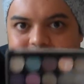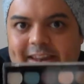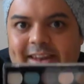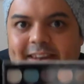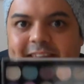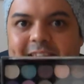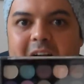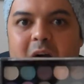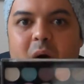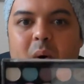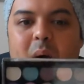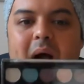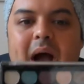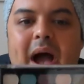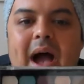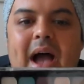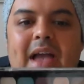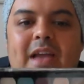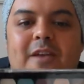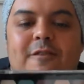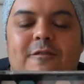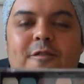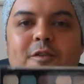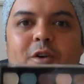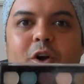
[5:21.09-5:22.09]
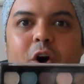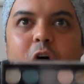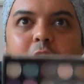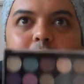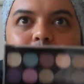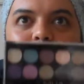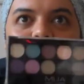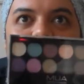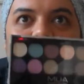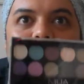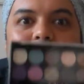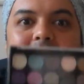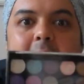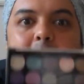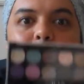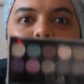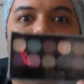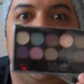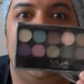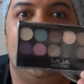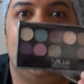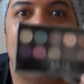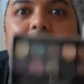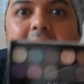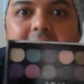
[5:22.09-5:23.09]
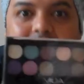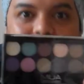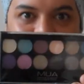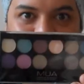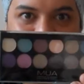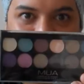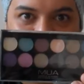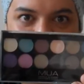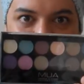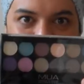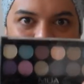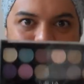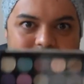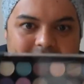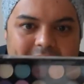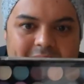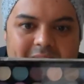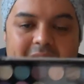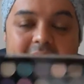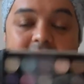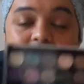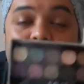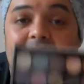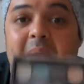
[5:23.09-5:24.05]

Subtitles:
Now, I've got the Glamour Night palette,